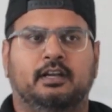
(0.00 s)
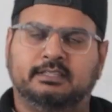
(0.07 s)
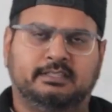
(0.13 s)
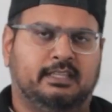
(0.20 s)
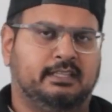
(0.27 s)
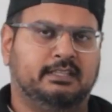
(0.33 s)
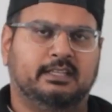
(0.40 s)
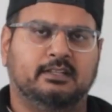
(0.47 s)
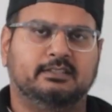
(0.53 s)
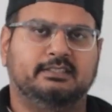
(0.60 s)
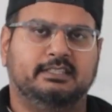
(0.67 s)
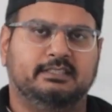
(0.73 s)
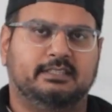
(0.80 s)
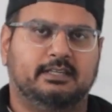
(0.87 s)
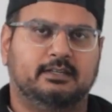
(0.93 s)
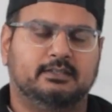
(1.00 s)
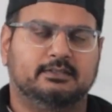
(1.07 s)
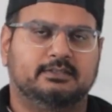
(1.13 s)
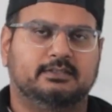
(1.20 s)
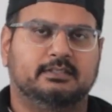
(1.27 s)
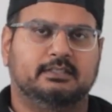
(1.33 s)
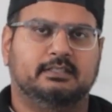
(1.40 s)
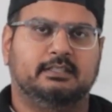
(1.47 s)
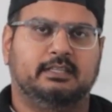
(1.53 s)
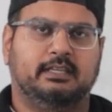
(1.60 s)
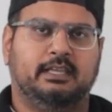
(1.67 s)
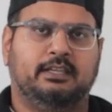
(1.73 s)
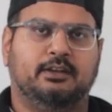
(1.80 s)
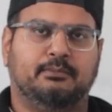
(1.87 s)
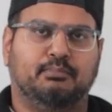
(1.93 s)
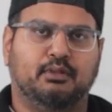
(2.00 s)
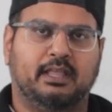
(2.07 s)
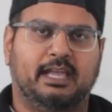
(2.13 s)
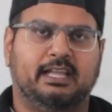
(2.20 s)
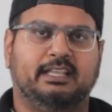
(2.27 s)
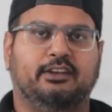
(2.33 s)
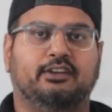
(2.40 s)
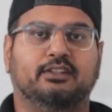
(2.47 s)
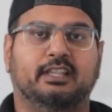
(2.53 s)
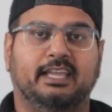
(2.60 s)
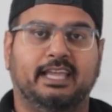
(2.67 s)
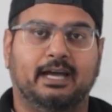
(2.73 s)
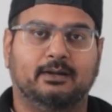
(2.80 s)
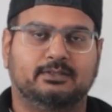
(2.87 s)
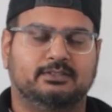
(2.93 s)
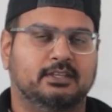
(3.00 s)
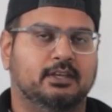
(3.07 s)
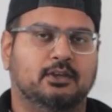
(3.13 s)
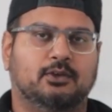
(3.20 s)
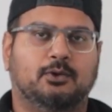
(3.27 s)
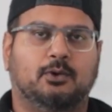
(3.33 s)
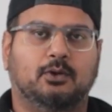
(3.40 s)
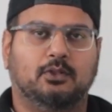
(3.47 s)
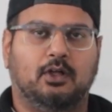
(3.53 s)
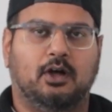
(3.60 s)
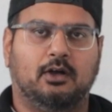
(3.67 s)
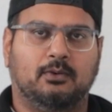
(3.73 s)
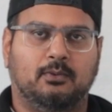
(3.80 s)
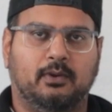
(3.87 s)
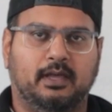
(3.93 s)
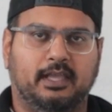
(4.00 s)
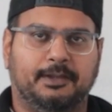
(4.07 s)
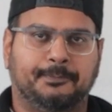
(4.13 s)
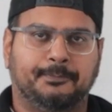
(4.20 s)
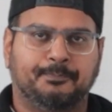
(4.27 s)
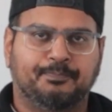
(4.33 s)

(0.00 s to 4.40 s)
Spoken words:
The little details in your plan and your layouts go a long way.